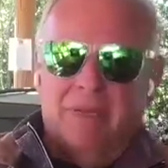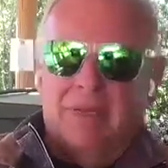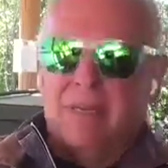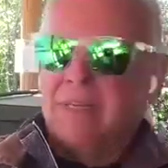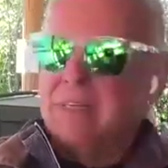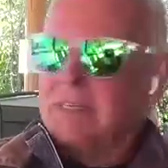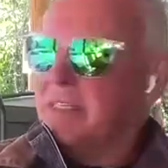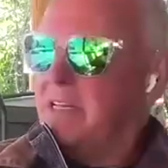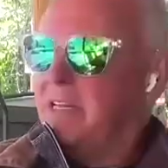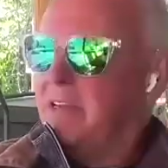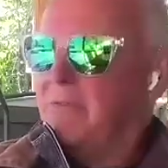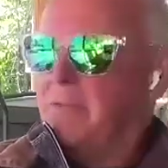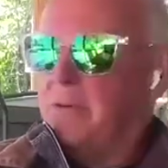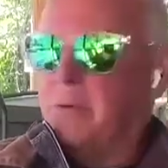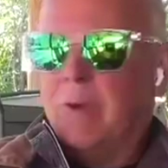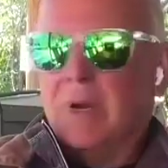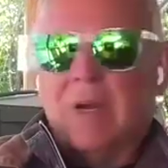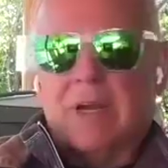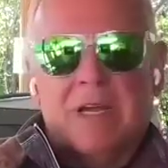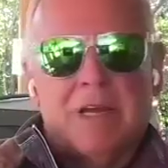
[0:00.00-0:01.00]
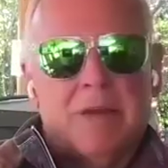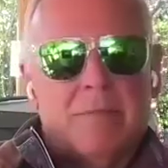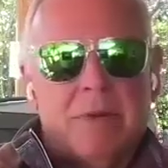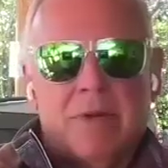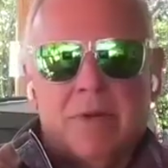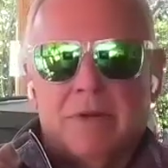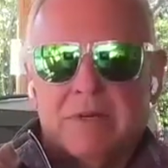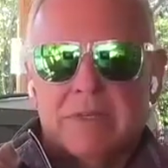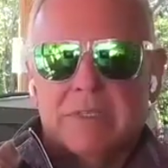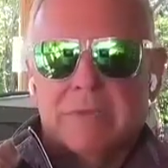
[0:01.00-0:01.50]
is, if you want to come
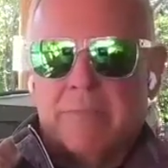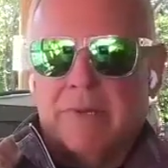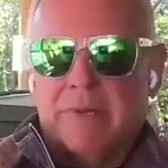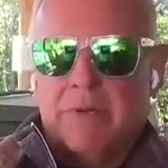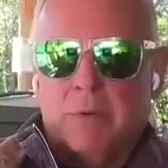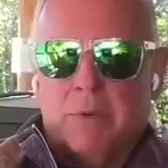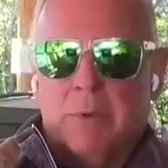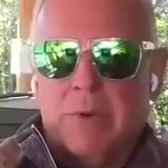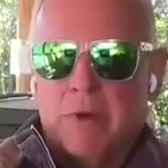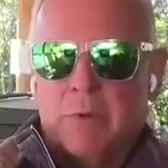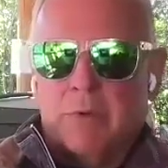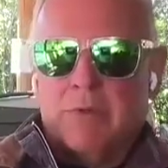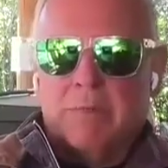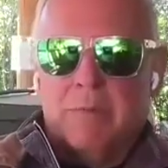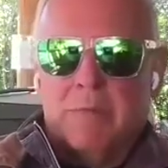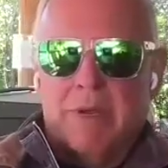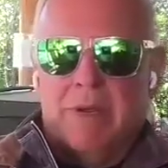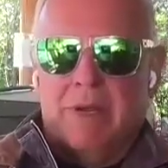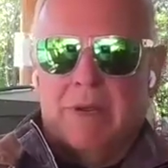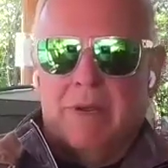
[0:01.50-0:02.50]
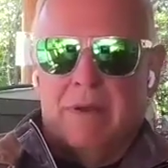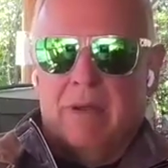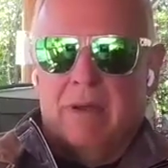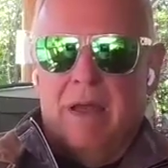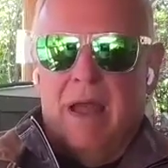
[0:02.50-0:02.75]
here and spend a week with me,